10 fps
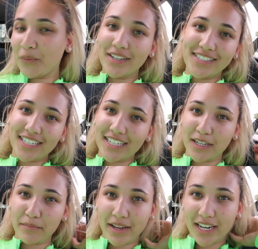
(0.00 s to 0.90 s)
What's
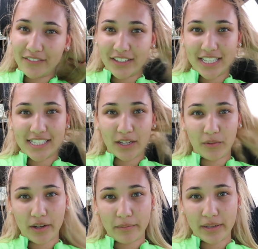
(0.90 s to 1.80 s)
good, my lovelies, and
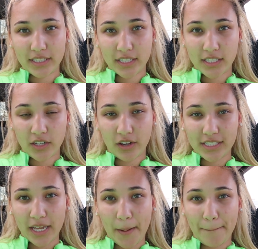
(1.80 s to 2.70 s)
welcome back to the channel,
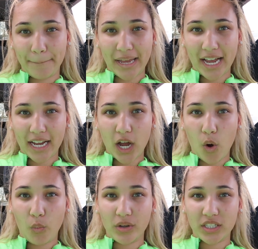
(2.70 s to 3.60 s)
guys. I am back
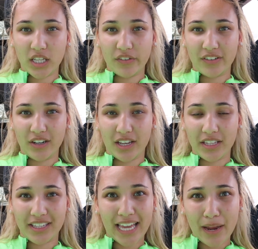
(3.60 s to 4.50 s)
with another video, and
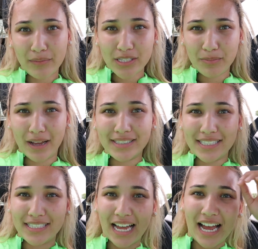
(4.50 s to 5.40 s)
the camera's about to
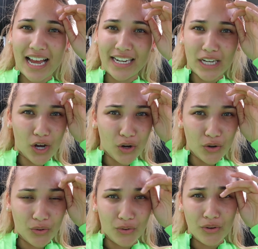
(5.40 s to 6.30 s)
die.
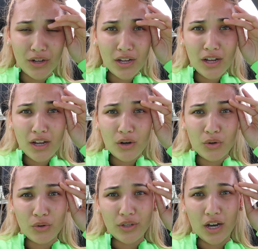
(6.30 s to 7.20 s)
No,
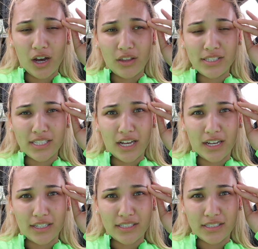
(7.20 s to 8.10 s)
who y'all? This
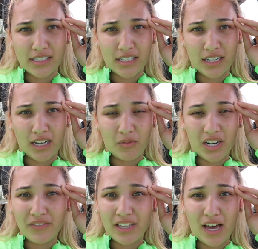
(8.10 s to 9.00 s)
sucks. I'm not
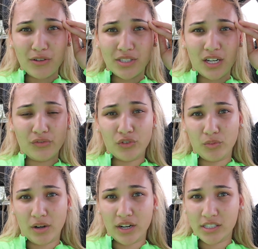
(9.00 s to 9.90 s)
at the house. I did a few
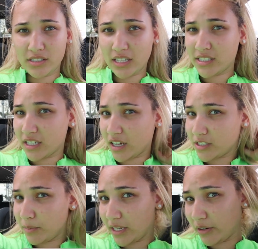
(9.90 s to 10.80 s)
bars. That
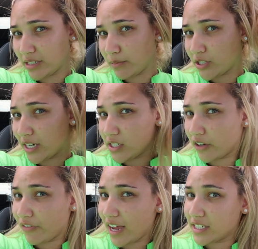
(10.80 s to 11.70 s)
sucks. But anyways, I'm gonna try to
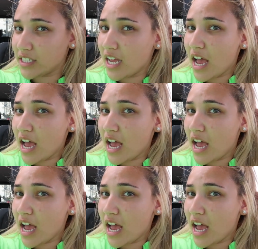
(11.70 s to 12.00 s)
talk fast.